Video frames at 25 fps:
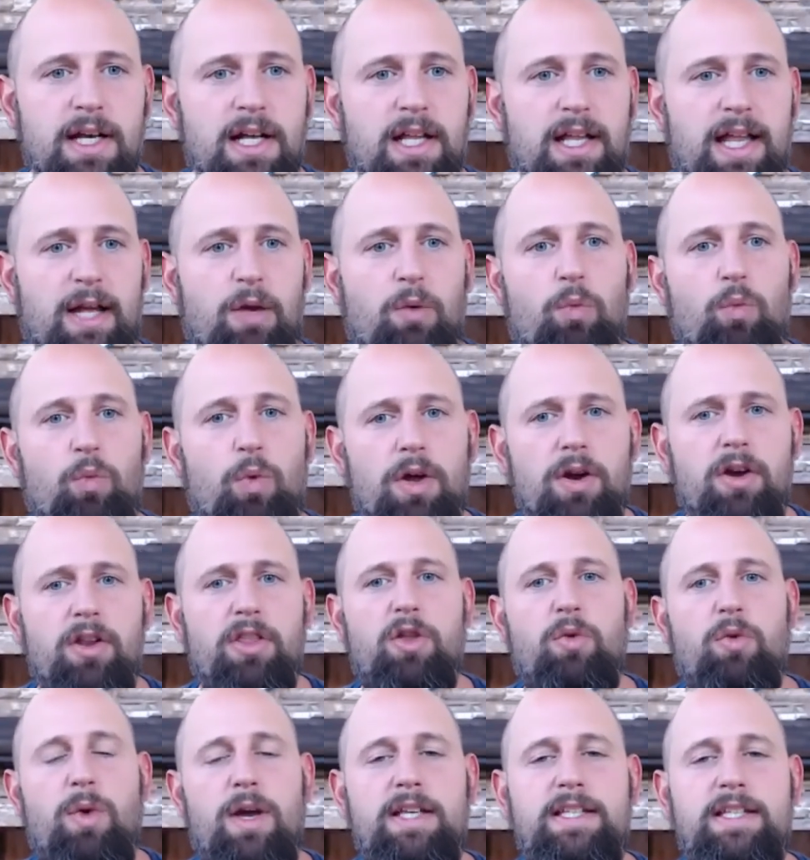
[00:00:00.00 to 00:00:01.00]
Like, what are
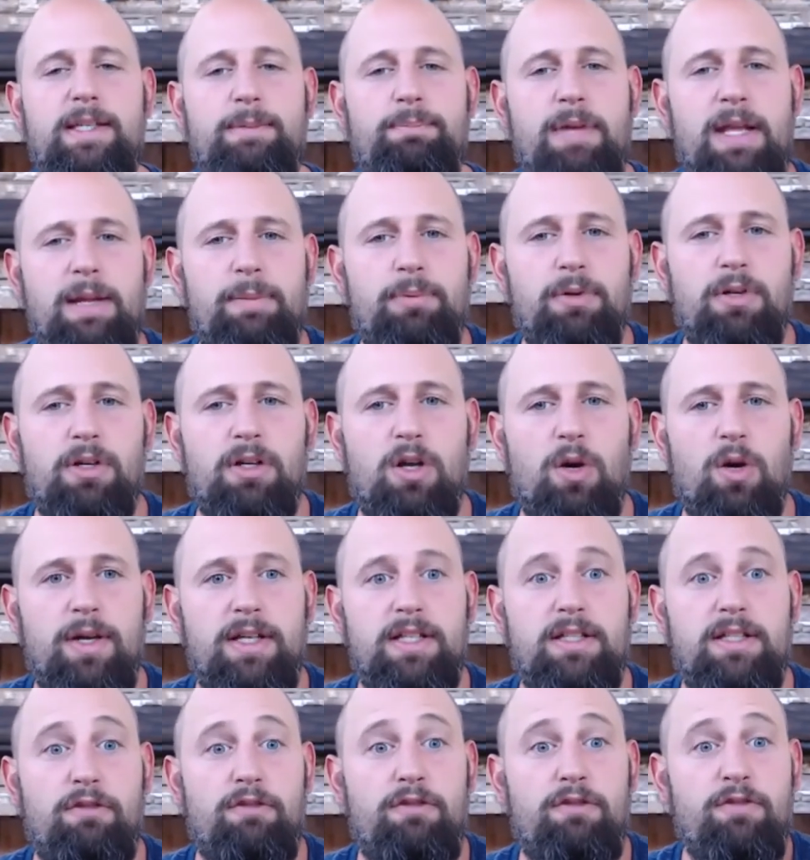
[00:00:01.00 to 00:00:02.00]
the ways that people are
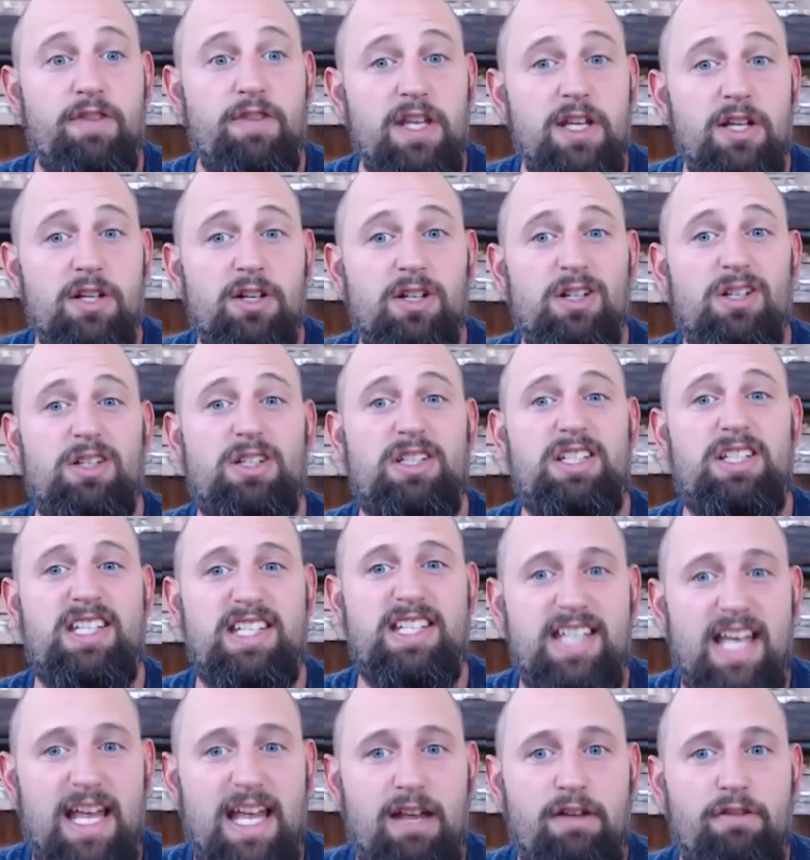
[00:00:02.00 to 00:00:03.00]
going to feel
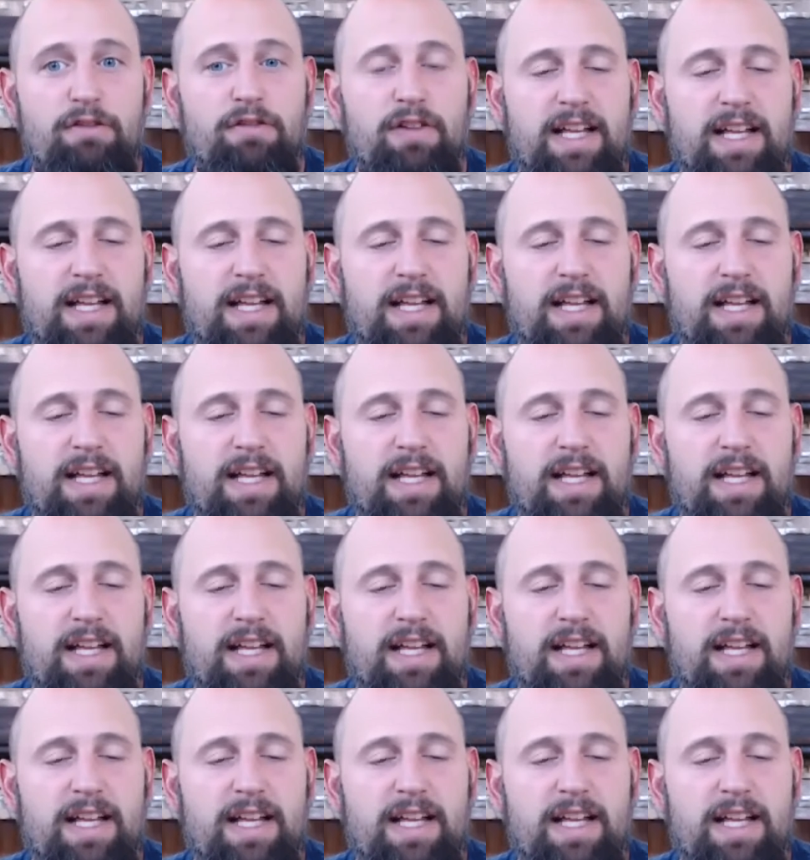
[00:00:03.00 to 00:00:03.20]
safe?